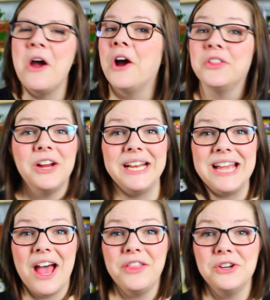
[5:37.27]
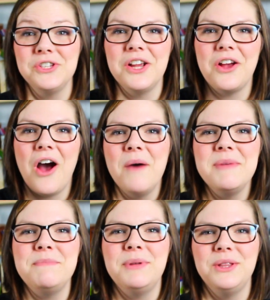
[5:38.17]
Are there any others?
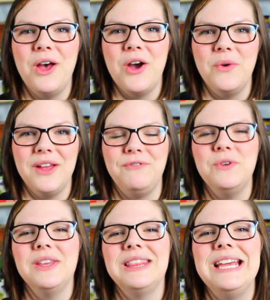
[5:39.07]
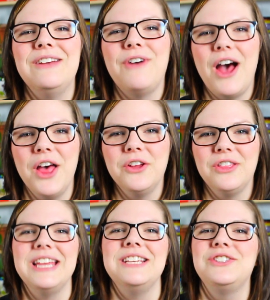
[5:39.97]
Comment below if you can think of other
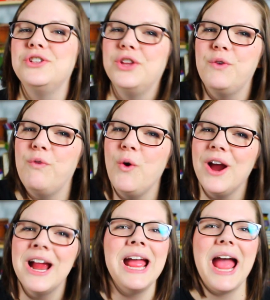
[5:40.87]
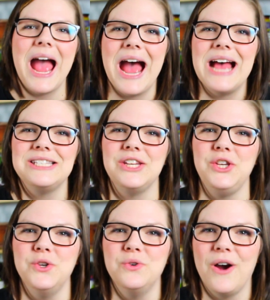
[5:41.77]
things to look for as
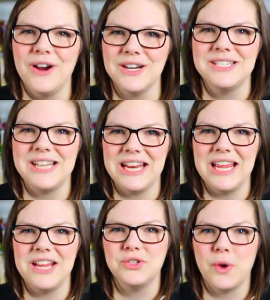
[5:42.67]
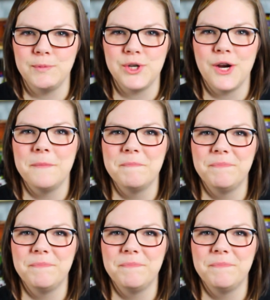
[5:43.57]
you are studying Scripture.